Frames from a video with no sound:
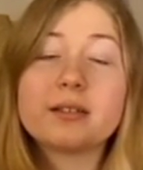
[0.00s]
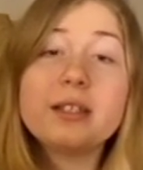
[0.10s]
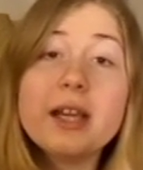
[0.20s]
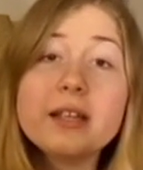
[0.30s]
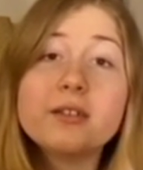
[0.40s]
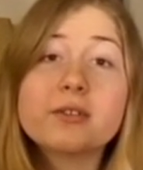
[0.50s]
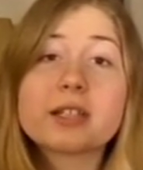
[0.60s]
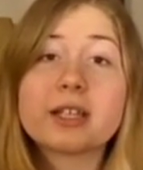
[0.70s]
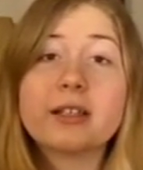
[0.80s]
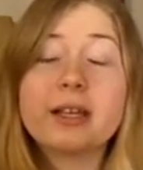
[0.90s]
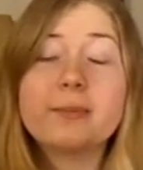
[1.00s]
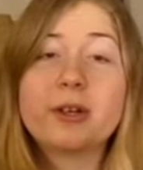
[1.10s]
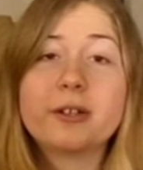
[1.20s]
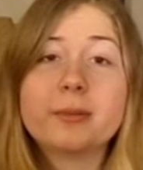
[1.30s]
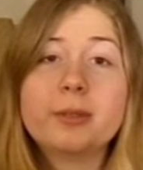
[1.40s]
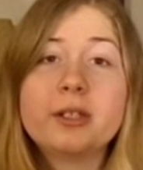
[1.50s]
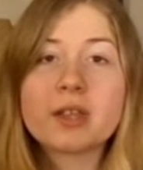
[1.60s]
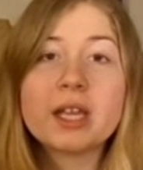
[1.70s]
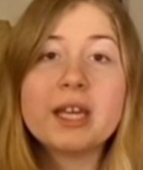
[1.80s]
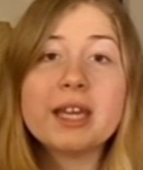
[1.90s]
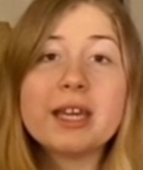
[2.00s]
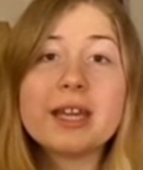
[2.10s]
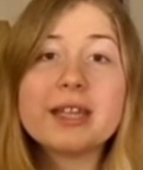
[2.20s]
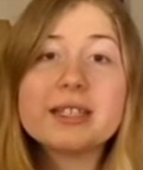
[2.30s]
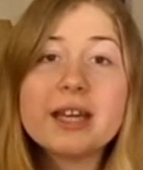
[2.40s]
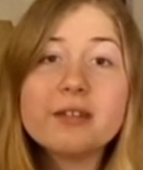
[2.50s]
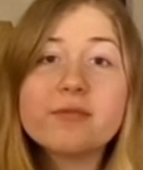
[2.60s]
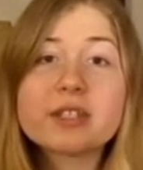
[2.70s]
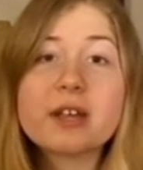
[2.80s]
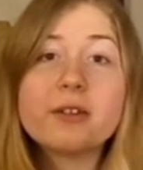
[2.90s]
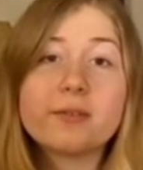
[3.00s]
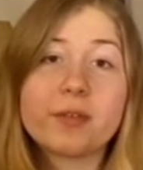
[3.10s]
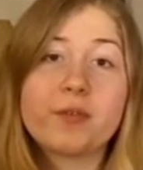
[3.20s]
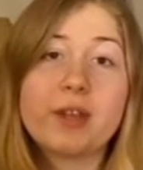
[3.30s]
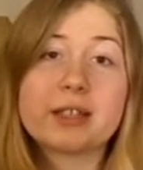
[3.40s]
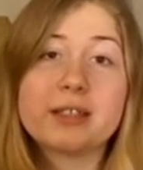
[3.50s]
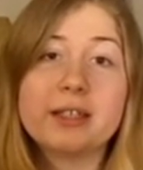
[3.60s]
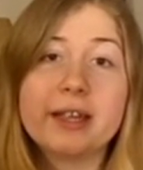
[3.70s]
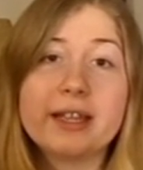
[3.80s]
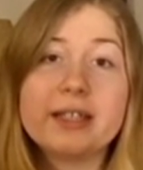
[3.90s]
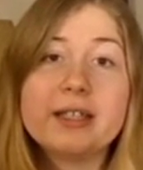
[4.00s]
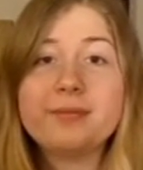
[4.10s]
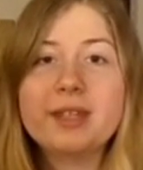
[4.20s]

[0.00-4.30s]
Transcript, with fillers: kind of looks like a light bulb. It's not a result of reflected light.